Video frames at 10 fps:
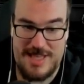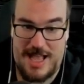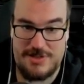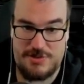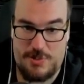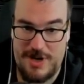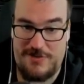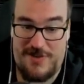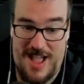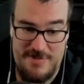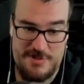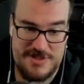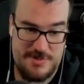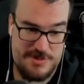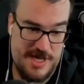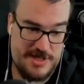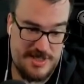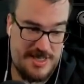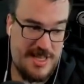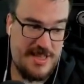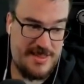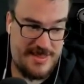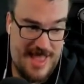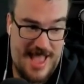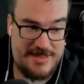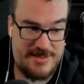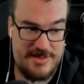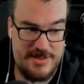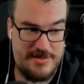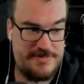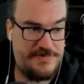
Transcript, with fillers: that's 25% protection that's good